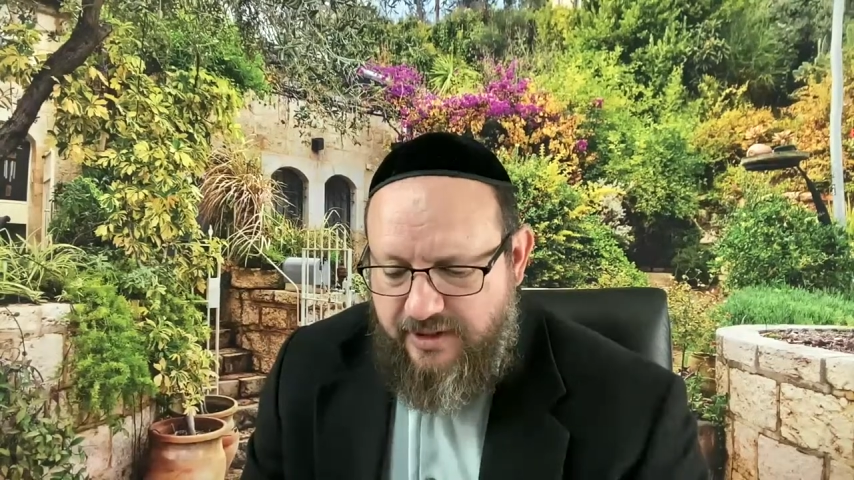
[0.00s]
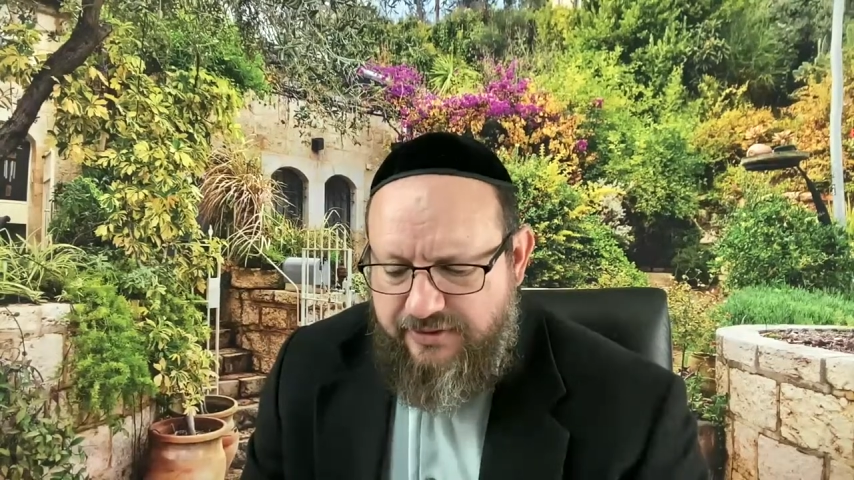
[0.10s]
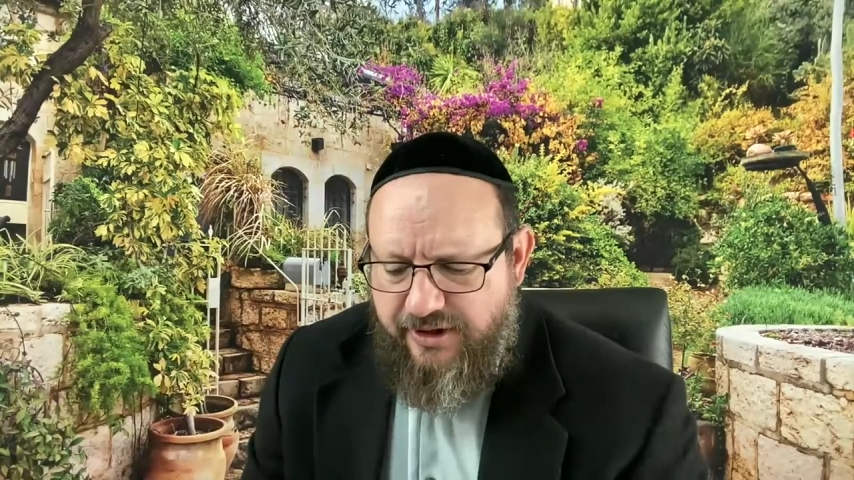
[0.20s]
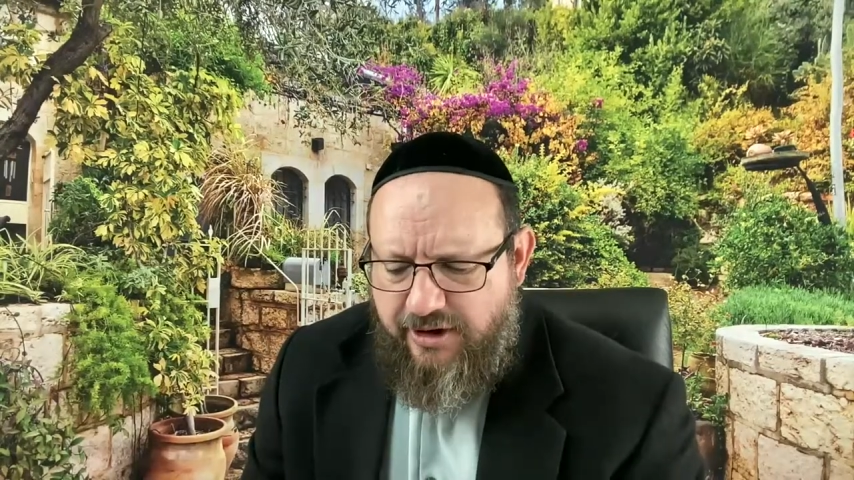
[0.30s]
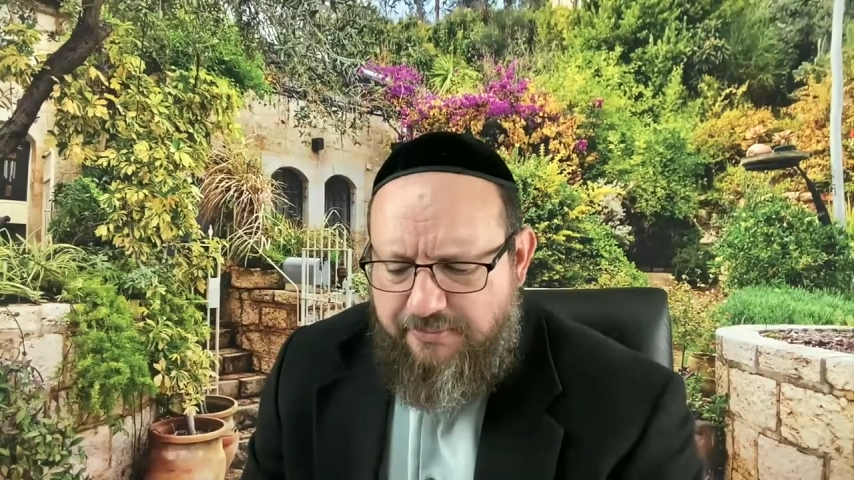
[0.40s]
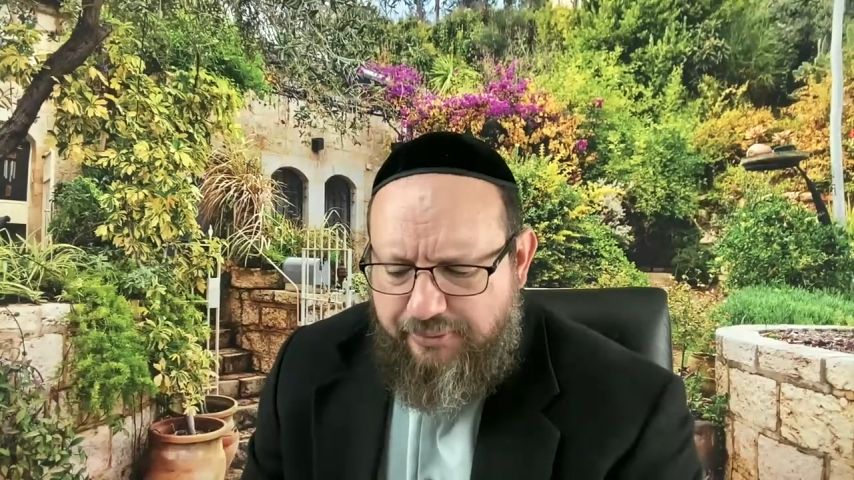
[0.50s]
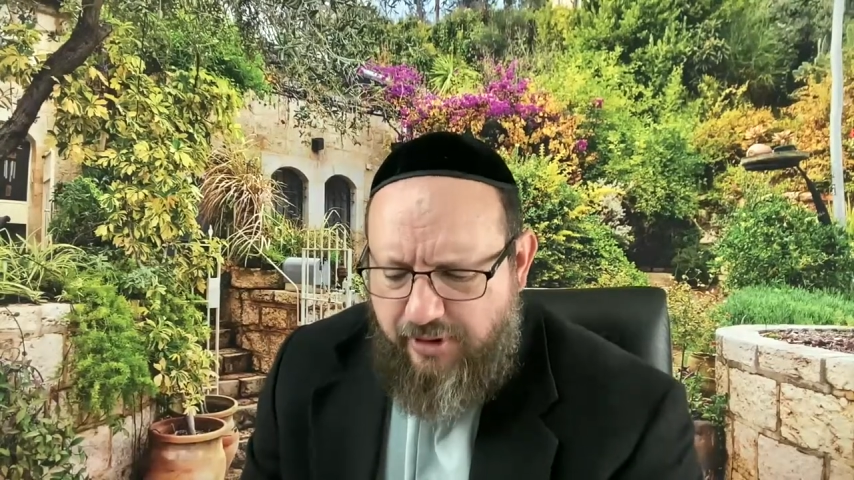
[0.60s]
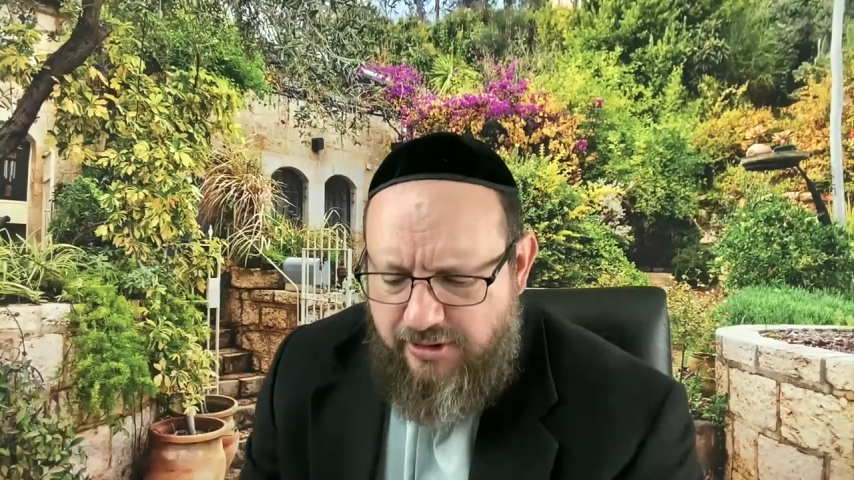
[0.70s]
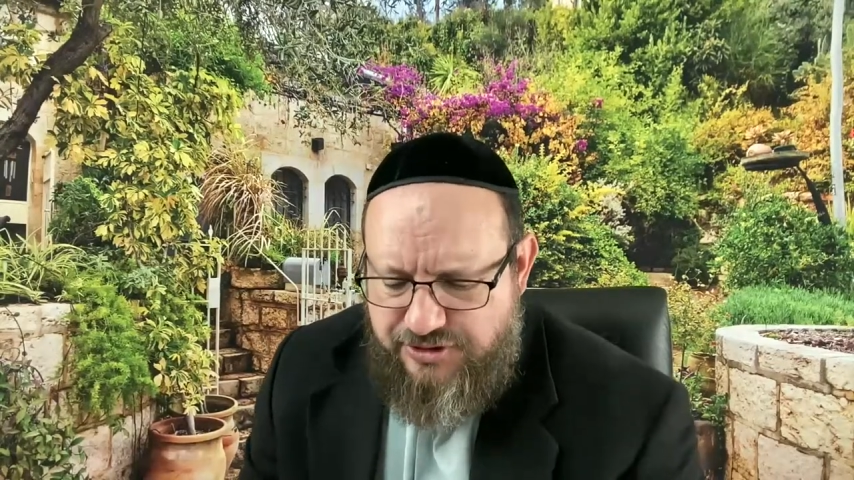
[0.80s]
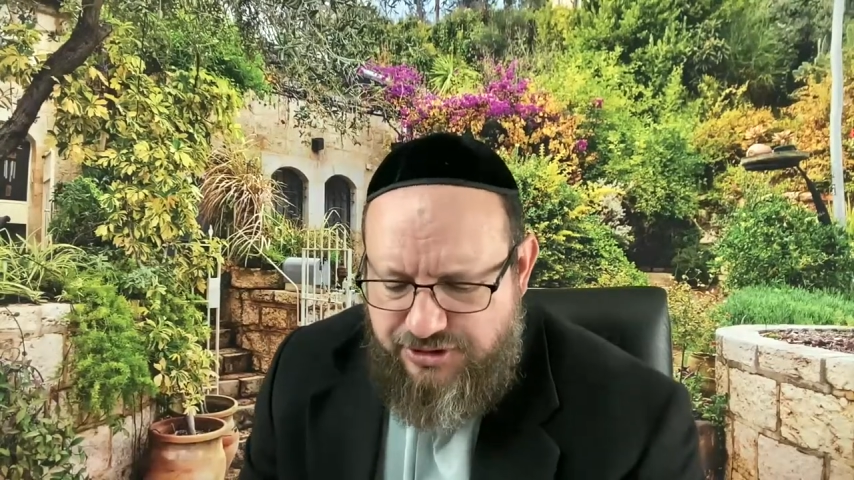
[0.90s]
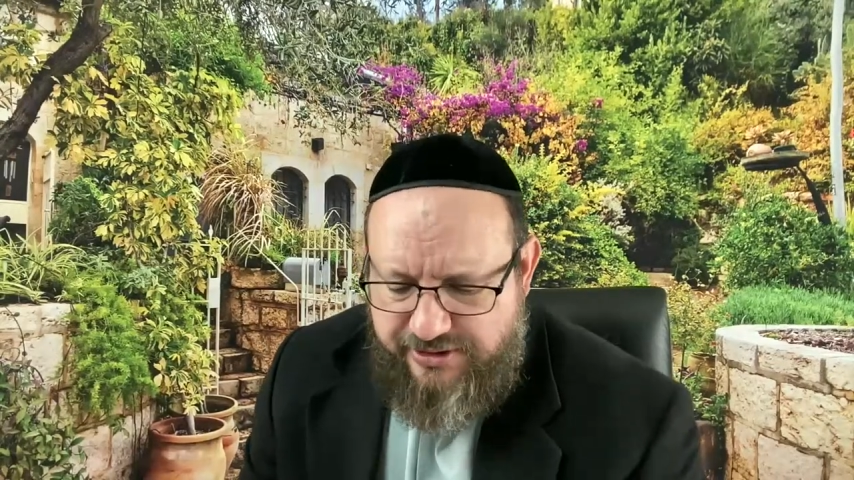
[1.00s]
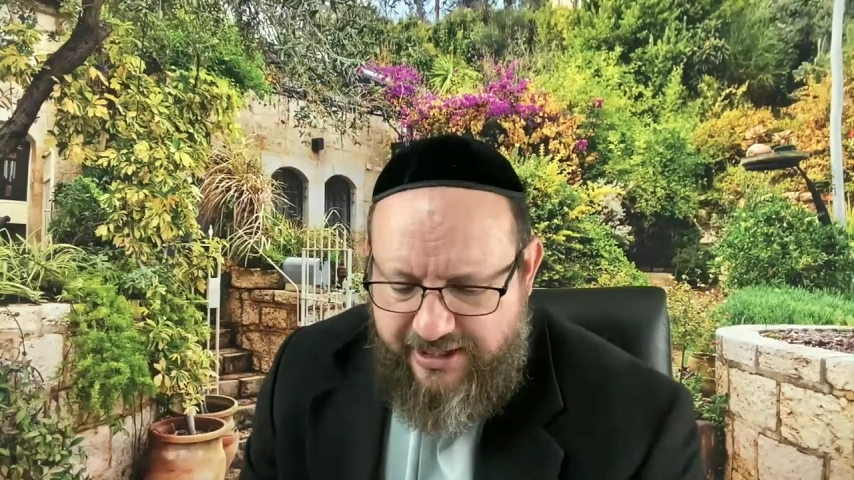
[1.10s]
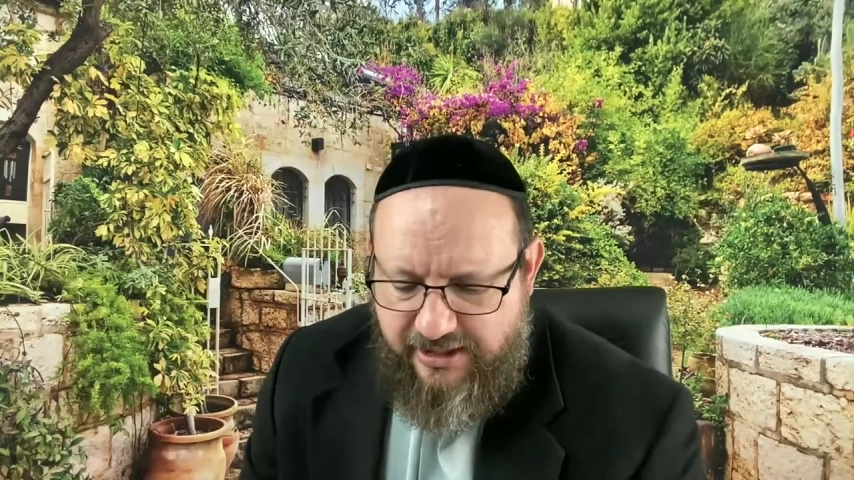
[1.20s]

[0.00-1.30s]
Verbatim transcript: their approach to the